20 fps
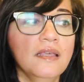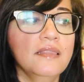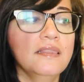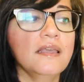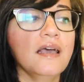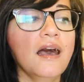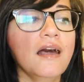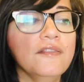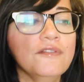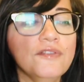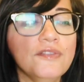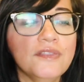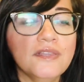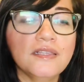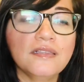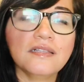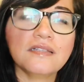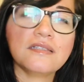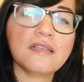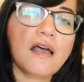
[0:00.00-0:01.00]
The other
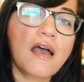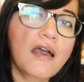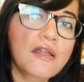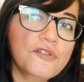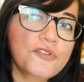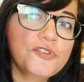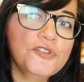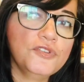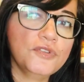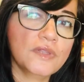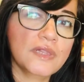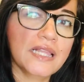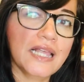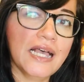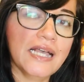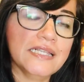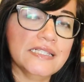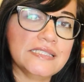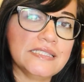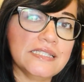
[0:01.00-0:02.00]
thing that's
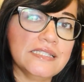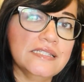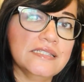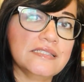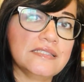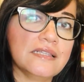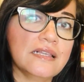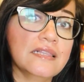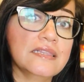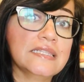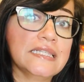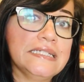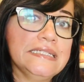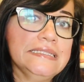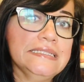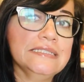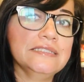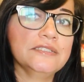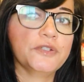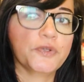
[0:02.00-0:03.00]
underutilized is
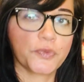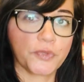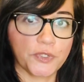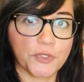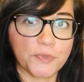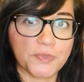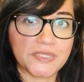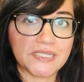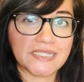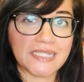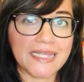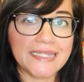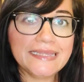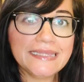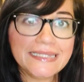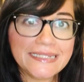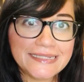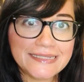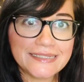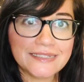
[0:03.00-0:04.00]
LinkedIn groups. And
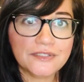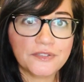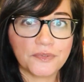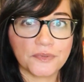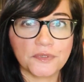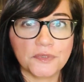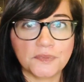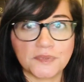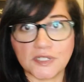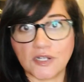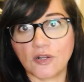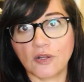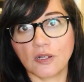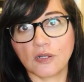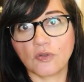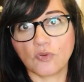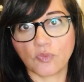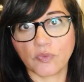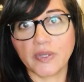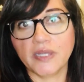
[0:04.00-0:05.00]
LinkedIn groups are
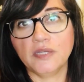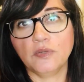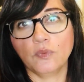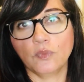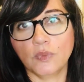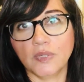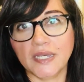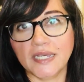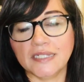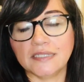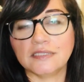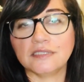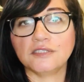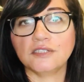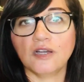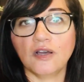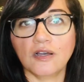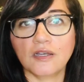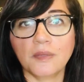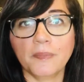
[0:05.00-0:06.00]
a great way to
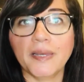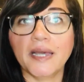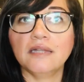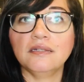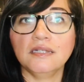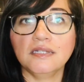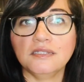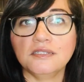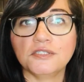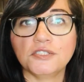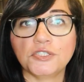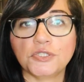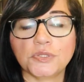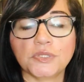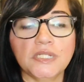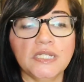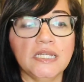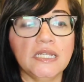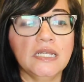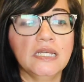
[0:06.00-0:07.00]
talk about
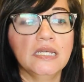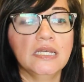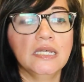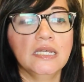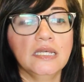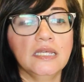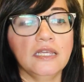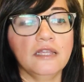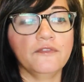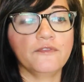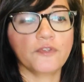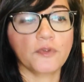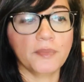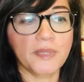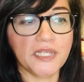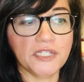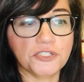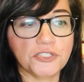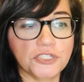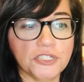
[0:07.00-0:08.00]
industry
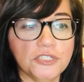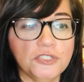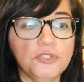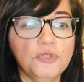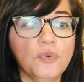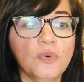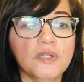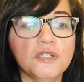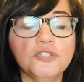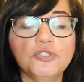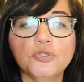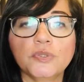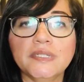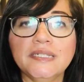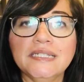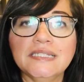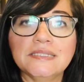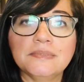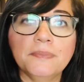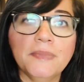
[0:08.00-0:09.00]
information. You want to join
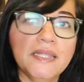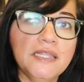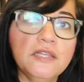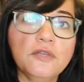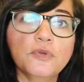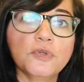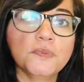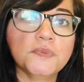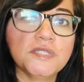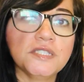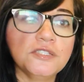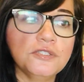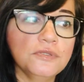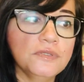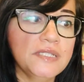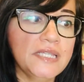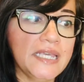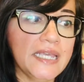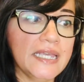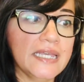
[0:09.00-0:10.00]
as many groups as you
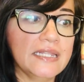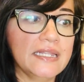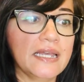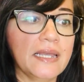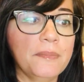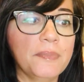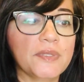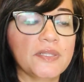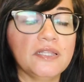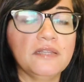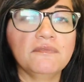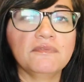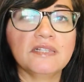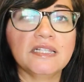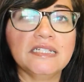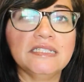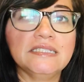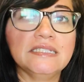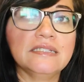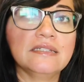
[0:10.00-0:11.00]
can. I believe
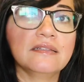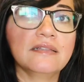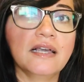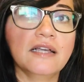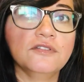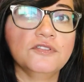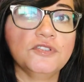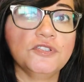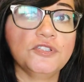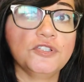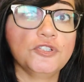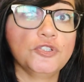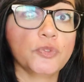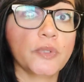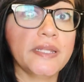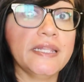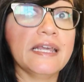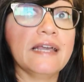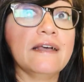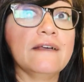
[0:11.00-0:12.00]
LinkedIn allows you to
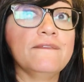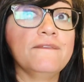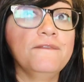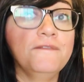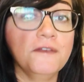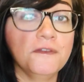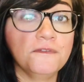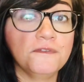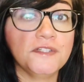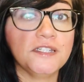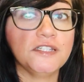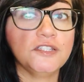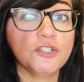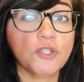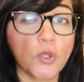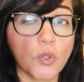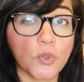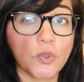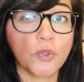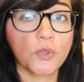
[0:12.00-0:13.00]
join 50
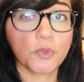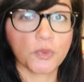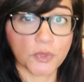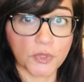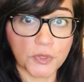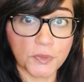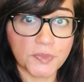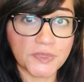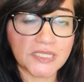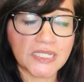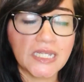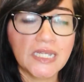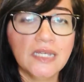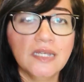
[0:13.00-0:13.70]
total groups.